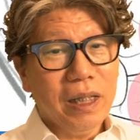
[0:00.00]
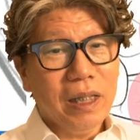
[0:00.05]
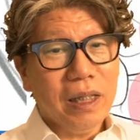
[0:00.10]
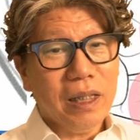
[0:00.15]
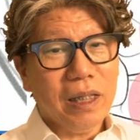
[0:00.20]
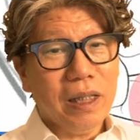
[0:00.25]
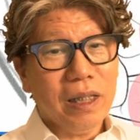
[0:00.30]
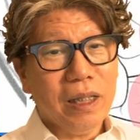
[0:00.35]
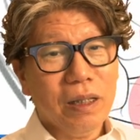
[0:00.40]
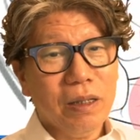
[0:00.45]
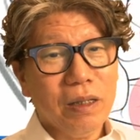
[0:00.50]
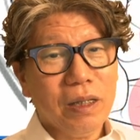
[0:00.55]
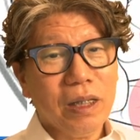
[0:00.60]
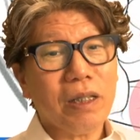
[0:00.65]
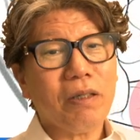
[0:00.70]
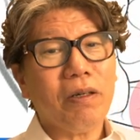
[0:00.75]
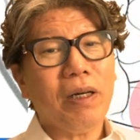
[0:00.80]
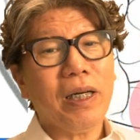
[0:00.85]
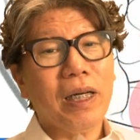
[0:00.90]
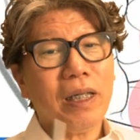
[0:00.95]
when you
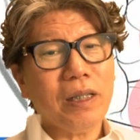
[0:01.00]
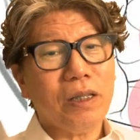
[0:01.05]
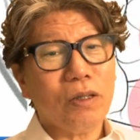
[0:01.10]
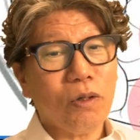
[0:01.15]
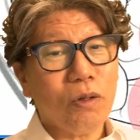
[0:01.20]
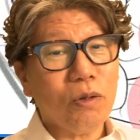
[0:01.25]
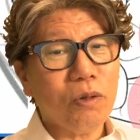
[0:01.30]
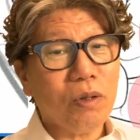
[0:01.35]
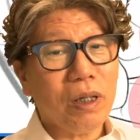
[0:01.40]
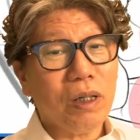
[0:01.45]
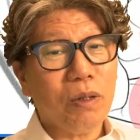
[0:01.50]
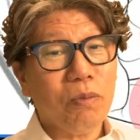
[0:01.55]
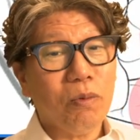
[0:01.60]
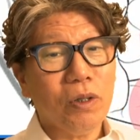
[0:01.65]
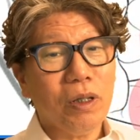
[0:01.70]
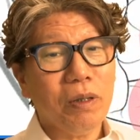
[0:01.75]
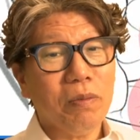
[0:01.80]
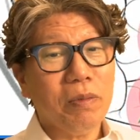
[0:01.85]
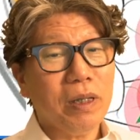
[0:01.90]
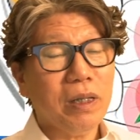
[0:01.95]
refer a patient to a
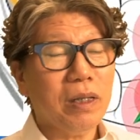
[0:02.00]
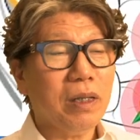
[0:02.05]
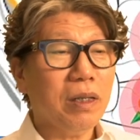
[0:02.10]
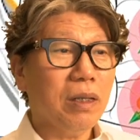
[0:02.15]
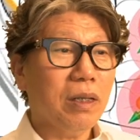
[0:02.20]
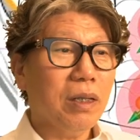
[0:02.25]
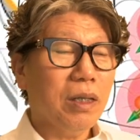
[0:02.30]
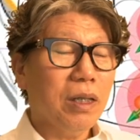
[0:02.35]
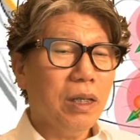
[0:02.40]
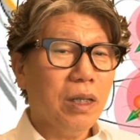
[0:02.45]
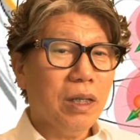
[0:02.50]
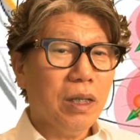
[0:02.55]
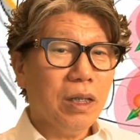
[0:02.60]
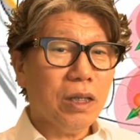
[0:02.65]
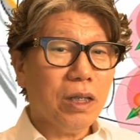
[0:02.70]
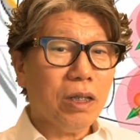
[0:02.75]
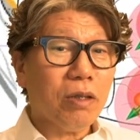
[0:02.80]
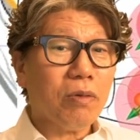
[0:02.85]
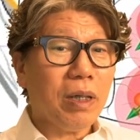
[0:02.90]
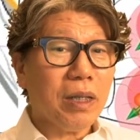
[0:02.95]
dental clinic
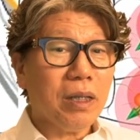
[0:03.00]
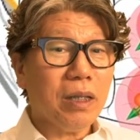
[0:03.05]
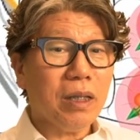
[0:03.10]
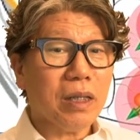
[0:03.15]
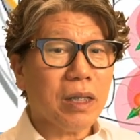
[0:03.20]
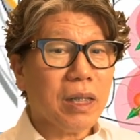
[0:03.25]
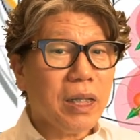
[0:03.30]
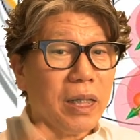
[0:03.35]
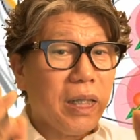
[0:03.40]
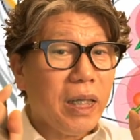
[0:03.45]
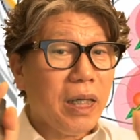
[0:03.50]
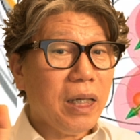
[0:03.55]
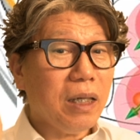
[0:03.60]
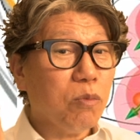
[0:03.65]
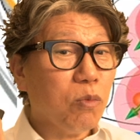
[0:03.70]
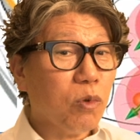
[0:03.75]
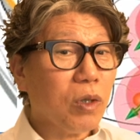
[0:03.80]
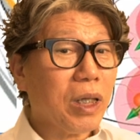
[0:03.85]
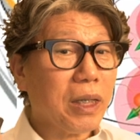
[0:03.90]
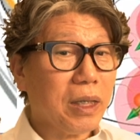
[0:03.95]
for orthodontic
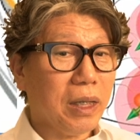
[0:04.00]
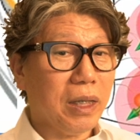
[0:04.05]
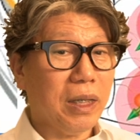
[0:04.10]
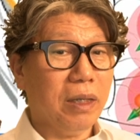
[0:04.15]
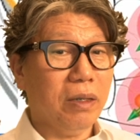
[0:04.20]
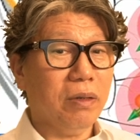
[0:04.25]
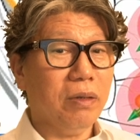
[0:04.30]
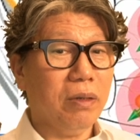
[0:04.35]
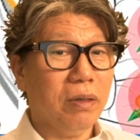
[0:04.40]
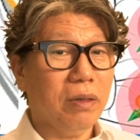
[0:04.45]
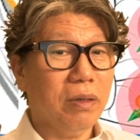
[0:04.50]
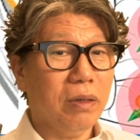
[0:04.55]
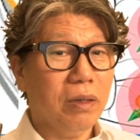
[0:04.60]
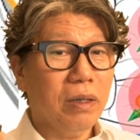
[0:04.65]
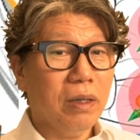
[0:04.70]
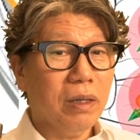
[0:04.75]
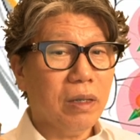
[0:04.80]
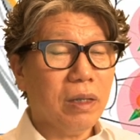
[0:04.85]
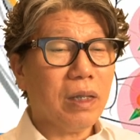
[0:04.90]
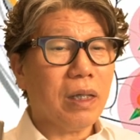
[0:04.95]
treatment, Often the
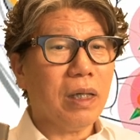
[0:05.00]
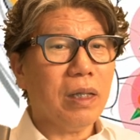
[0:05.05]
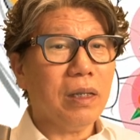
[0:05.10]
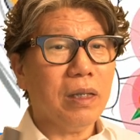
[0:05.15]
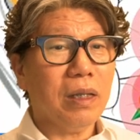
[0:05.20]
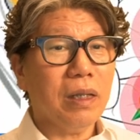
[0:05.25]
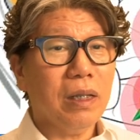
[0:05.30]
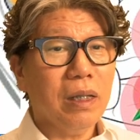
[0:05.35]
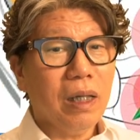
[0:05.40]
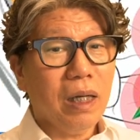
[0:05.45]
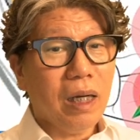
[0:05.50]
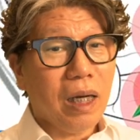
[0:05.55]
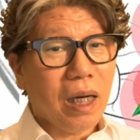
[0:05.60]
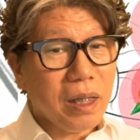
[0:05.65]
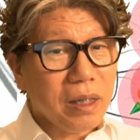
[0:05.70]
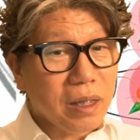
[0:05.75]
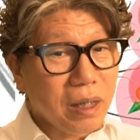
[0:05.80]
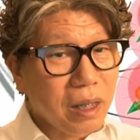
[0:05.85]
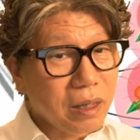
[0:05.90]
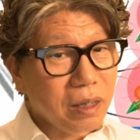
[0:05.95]
clinic does not understand
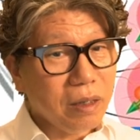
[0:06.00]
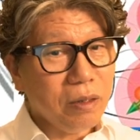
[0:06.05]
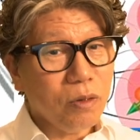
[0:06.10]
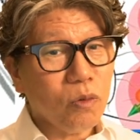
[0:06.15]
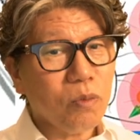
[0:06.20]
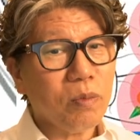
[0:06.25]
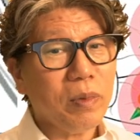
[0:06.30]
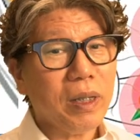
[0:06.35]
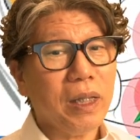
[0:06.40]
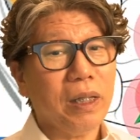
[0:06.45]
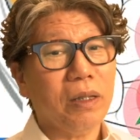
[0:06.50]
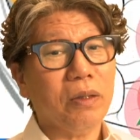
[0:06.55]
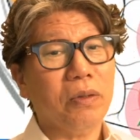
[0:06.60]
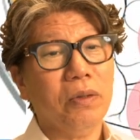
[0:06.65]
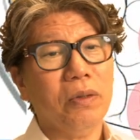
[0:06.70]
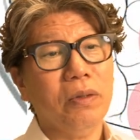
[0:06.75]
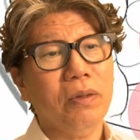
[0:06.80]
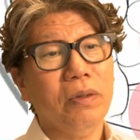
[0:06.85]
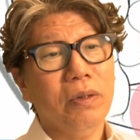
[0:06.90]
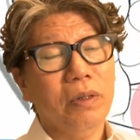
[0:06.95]
the situation.
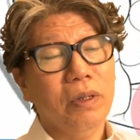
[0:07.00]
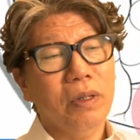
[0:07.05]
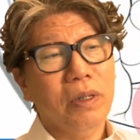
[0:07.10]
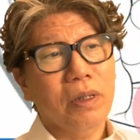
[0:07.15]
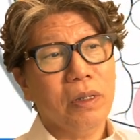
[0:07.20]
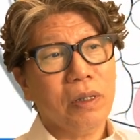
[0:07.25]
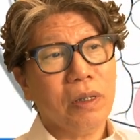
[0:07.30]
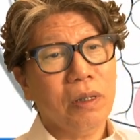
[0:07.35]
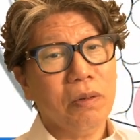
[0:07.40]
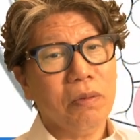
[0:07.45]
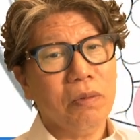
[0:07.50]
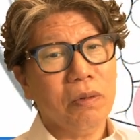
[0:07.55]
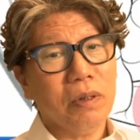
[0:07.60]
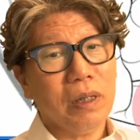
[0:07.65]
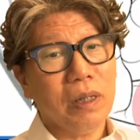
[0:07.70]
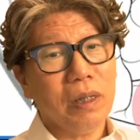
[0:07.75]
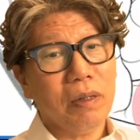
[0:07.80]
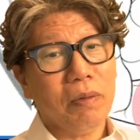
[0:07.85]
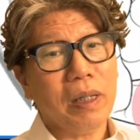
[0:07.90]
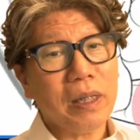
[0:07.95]
Therefore, not
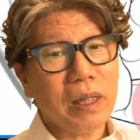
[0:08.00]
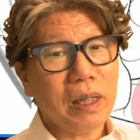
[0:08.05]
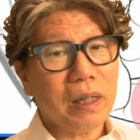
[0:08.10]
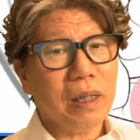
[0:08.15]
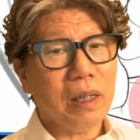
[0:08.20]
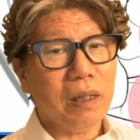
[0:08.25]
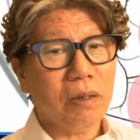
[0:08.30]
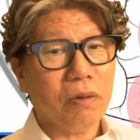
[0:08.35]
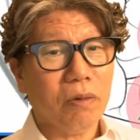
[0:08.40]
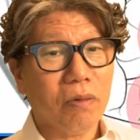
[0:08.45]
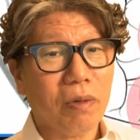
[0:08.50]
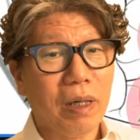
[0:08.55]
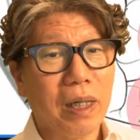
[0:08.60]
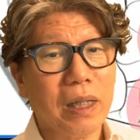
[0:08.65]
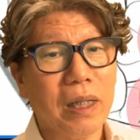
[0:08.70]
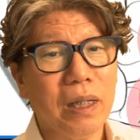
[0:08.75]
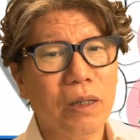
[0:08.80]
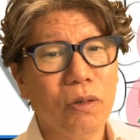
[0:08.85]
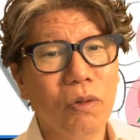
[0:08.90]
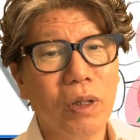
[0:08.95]
understanding the Korean
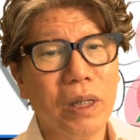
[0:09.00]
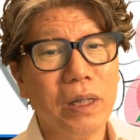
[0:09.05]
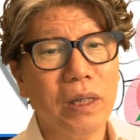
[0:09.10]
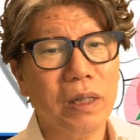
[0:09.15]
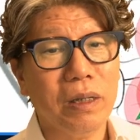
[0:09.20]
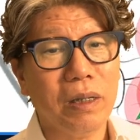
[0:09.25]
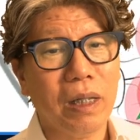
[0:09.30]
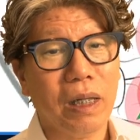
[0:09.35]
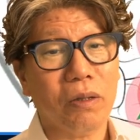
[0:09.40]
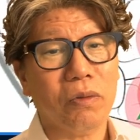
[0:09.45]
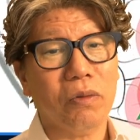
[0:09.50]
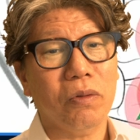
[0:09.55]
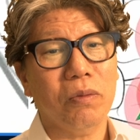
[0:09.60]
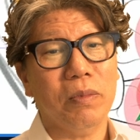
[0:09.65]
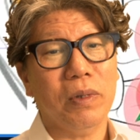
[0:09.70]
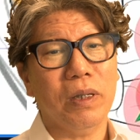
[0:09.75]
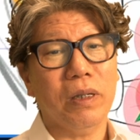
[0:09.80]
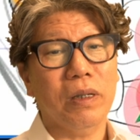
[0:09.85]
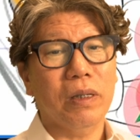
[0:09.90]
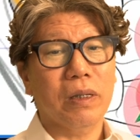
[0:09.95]
traditional medicine
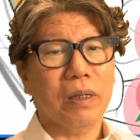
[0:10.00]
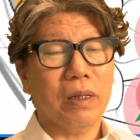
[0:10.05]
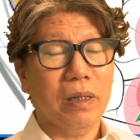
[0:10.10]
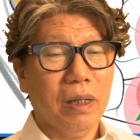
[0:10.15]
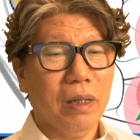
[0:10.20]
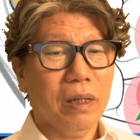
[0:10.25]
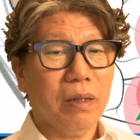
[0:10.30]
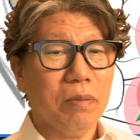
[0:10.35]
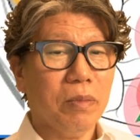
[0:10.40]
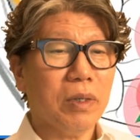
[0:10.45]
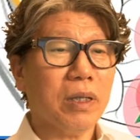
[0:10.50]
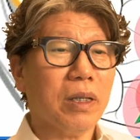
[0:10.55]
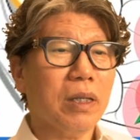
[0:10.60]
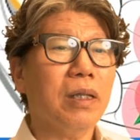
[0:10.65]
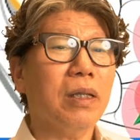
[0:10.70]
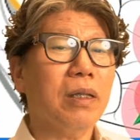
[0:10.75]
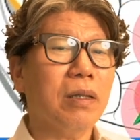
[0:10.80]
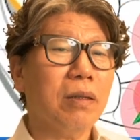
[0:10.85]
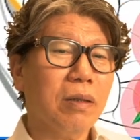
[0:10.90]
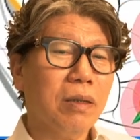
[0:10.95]
doctor
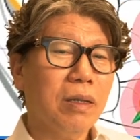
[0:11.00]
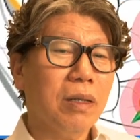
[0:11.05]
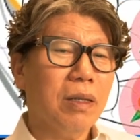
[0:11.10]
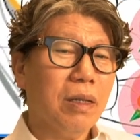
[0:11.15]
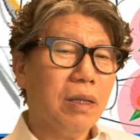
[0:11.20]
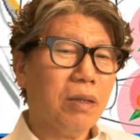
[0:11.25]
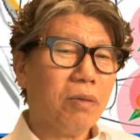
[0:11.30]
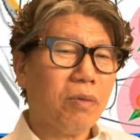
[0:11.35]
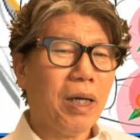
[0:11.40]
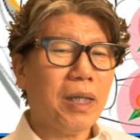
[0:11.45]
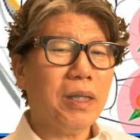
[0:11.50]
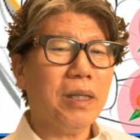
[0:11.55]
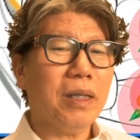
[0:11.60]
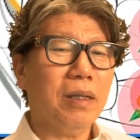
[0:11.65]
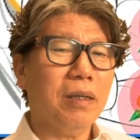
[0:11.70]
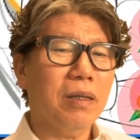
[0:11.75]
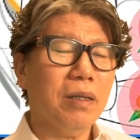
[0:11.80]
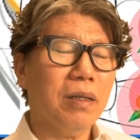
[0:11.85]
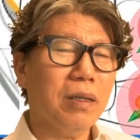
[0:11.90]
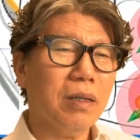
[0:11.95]
ultimately leads to a
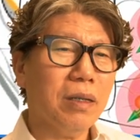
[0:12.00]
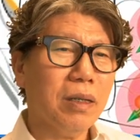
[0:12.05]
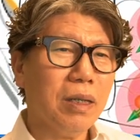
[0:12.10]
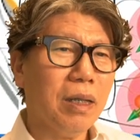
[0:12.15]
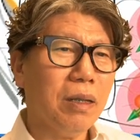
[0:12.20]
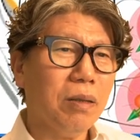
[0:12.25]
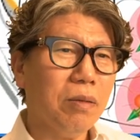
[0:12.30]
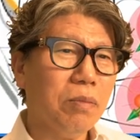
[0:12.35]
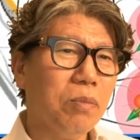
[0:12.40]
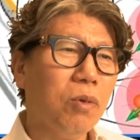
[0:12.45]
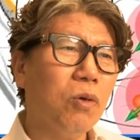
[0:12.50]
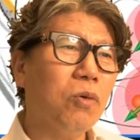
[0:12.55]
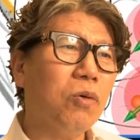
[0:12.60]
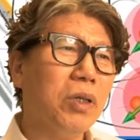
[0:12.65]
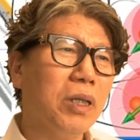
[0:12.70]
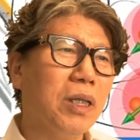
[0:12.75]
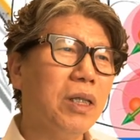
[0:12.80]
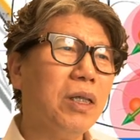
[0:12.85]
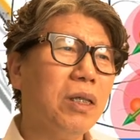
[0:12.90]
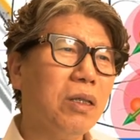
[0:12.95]
repeated cycle of
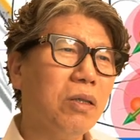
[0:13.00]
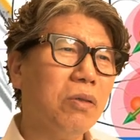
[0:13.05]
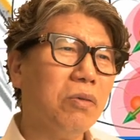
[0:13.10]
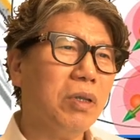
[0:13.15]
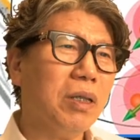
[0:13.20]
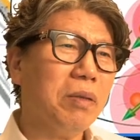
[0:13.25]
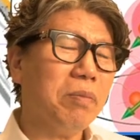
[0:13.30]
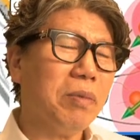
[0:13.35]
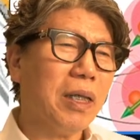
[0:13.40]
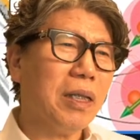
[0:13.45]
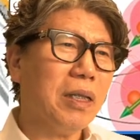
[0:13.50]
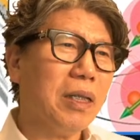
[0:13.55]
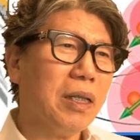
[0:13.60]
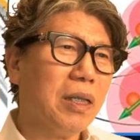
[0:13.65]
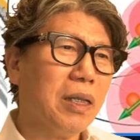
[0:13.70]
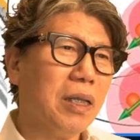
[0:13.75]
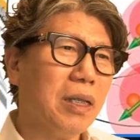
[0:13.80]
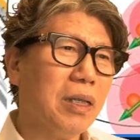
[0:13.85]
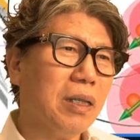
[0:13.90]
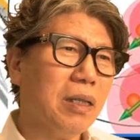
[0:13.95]
failing to improve
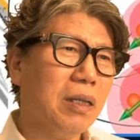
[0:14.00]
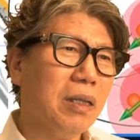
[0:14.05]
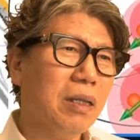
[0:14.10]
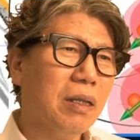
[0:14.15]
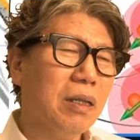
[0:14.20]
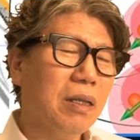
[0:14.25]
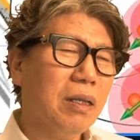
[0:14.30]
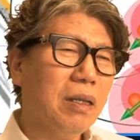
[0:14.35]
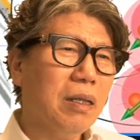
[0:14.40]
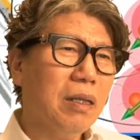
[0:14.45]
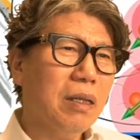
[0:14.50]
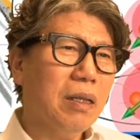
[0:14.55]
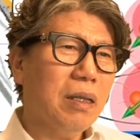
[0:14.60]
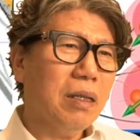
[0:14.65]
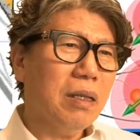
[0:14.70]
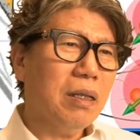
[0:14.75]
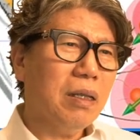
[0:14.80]
relationships with patients.